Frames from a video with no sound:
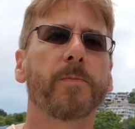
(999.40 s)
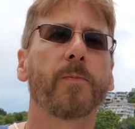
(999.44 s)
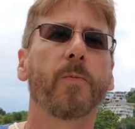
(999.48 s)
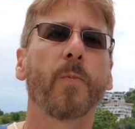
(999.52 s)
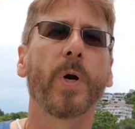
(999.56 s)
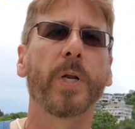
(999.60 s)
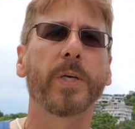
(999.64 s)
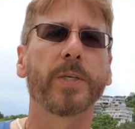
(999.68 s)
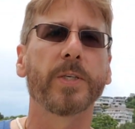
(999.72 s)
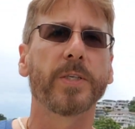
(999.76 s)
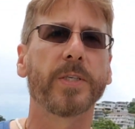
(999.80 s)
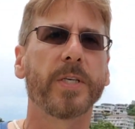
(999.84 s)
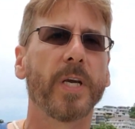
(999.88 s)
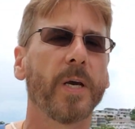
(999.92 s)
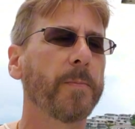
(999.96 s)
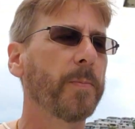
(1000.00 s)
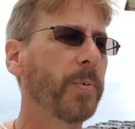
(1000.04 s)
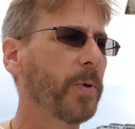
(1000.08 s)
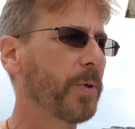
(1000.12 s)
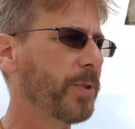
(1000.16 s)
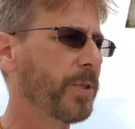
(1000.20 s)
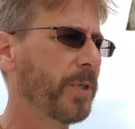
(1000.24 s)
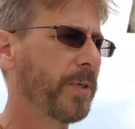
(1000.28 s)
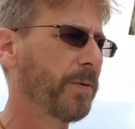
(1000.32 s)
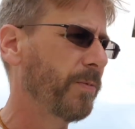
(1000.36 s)
went to
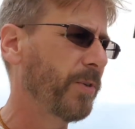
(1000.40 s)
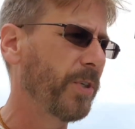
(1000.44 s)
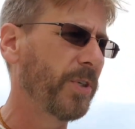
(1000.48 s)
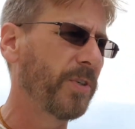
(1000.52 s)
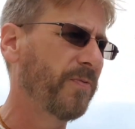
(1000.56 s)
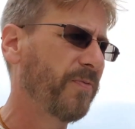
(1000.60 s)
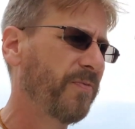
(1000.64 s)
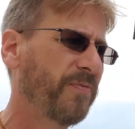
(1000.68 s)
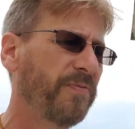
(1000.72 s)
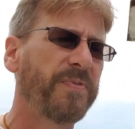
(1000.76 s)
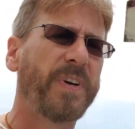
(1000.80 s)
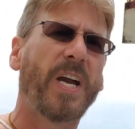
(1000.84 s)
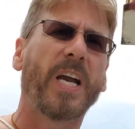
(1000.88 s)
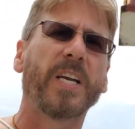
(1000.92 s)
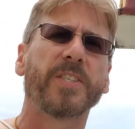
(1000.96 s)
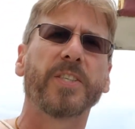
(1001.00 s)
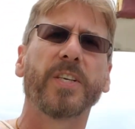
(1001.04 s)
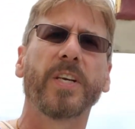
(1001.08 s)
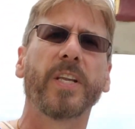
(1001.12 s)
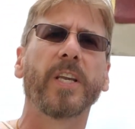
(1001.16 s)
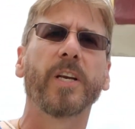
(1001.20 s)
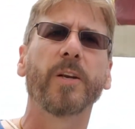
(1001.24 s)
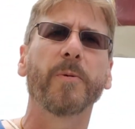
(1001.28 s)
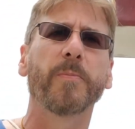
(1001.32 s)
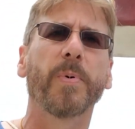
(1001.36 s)
temples and just
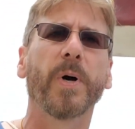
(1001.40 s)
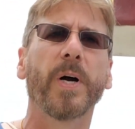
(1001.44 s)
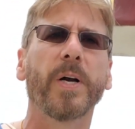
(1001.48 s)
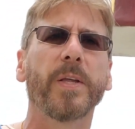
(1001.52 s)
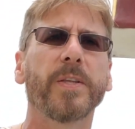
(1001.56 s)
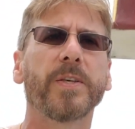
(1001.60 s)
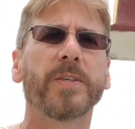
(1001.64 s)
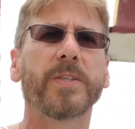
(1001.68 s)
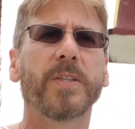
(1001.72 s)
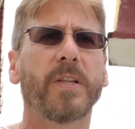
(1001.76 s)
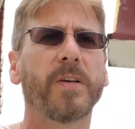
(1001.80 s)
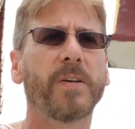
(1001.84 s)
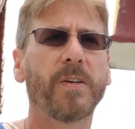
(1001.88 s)
fascinated by this.